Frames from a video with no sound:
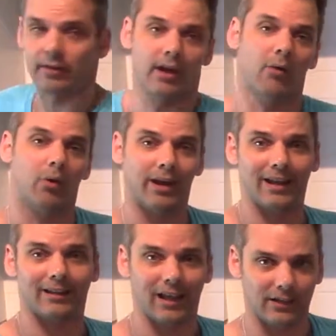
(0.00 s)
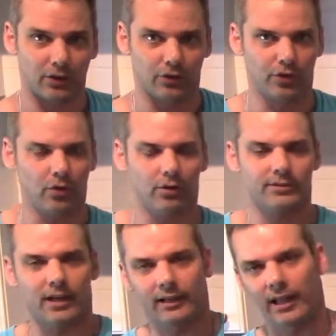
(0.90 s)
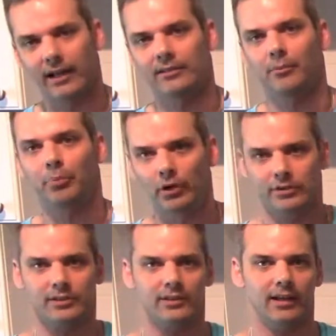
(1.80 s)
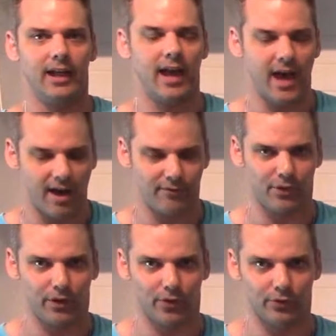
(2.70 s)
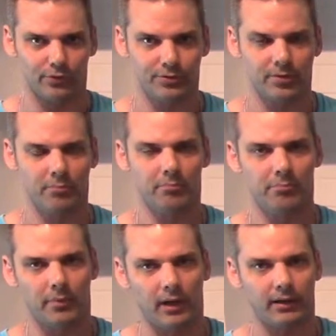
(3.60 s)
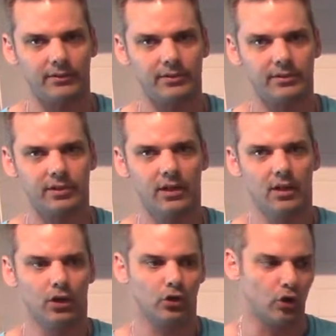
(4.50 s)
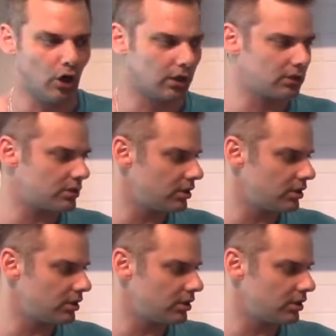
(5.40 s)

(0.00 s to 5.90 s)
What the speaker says: Now what I like to do is I like to personally have those mixed, cooked